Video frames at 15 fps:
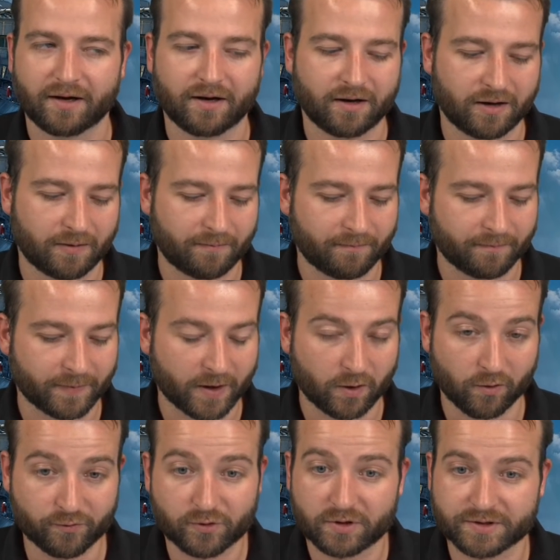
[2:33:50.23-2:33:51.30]

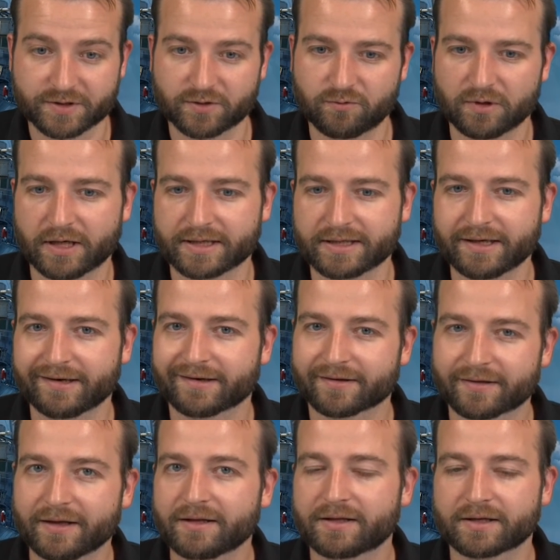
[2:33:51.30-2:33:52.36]
Overall, it's a cool idea, and I
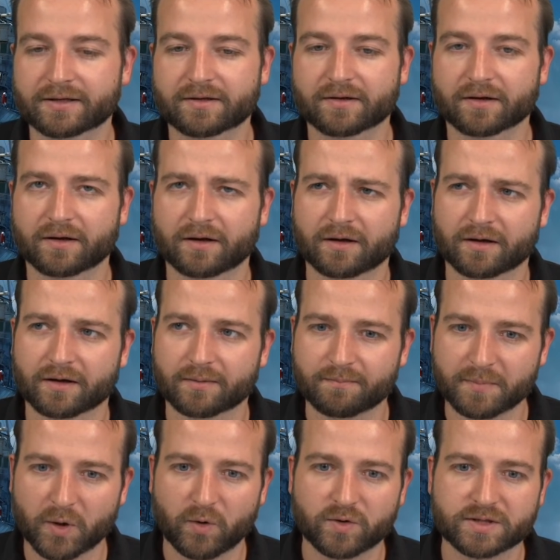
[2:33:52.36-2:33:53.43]
think that
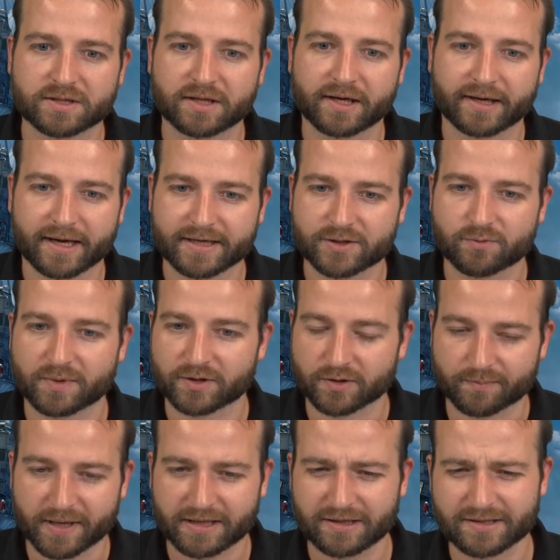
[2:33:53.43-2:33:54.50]
modes like
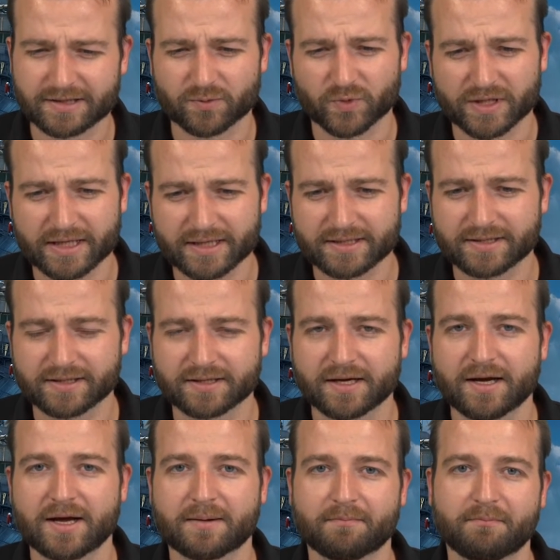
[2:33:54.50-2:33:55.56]
asymmetric battles that we tested
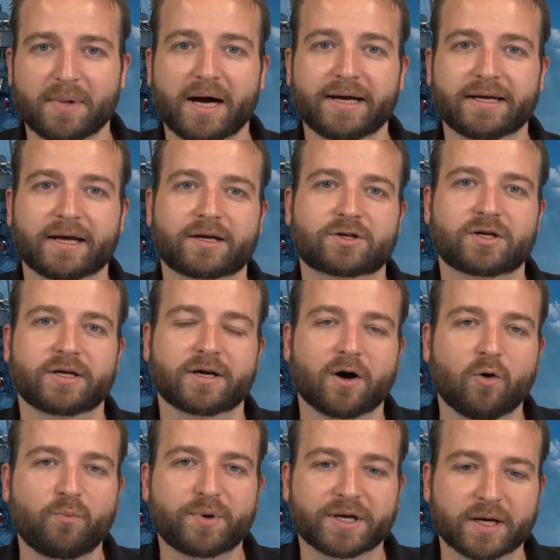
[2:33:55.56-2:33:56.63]
might actually
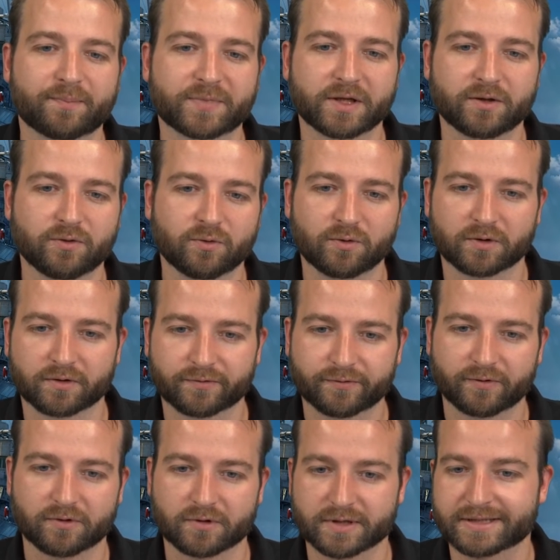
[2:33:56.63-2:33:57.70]
open up the door
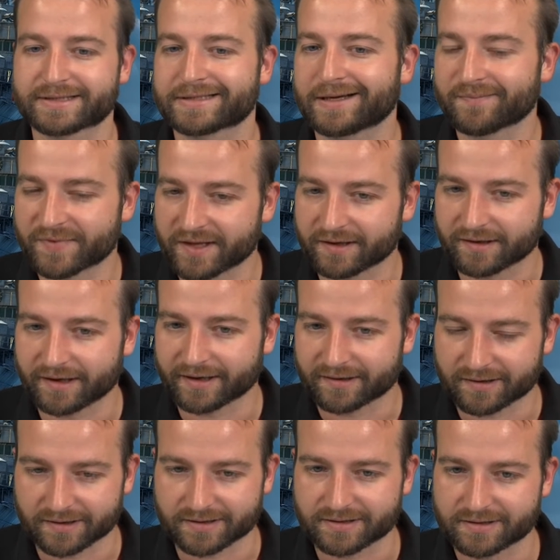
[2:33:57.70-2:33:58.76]
for something like
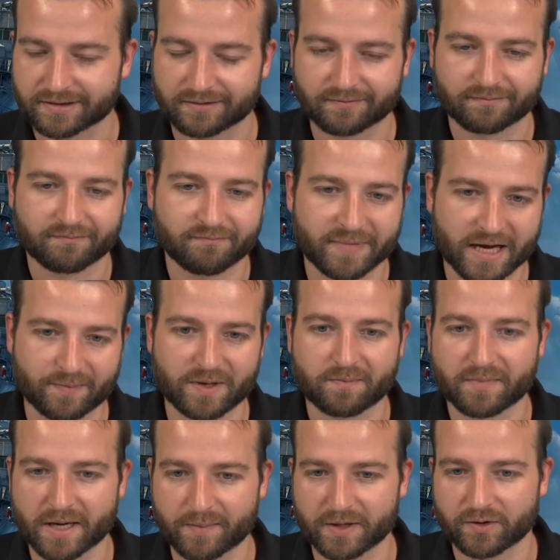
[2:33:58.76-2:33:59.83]
this. Maybe,
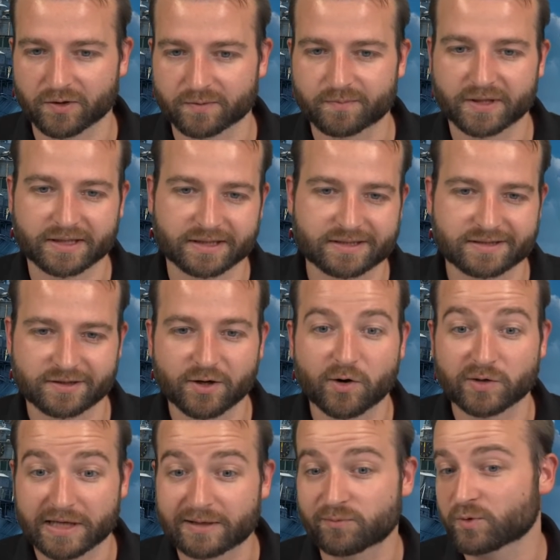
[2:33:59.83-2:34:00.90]
maybe not, but
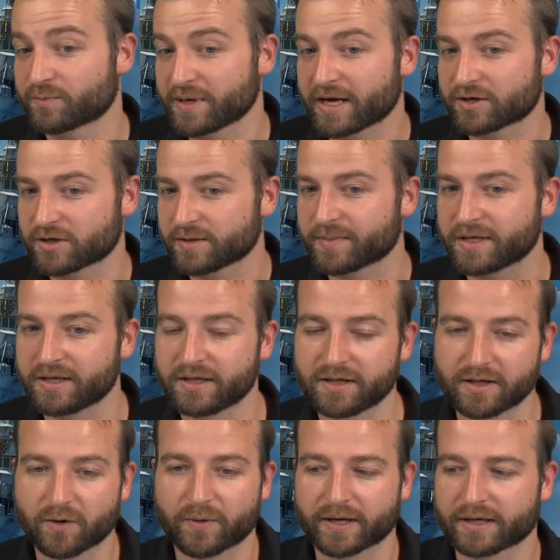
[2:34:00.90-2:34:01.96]
that would actually be
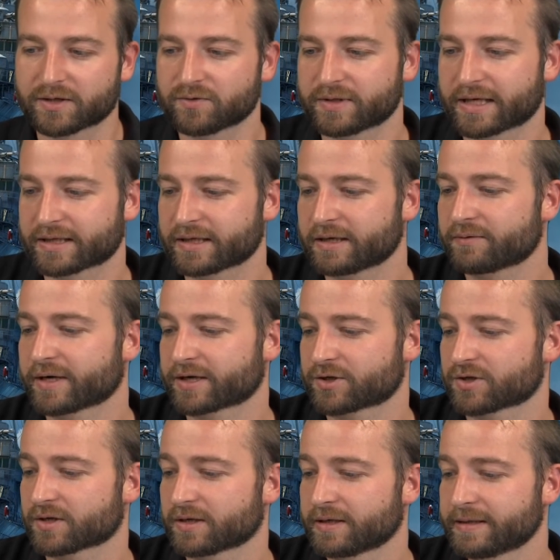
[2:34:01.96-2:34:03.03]
going into that
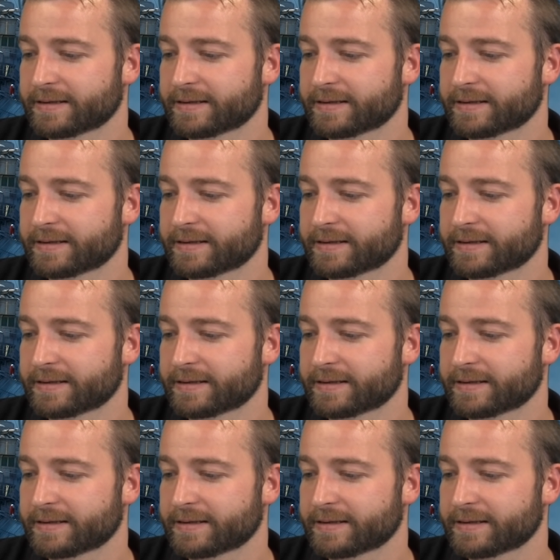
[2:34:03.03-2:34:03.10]
direction.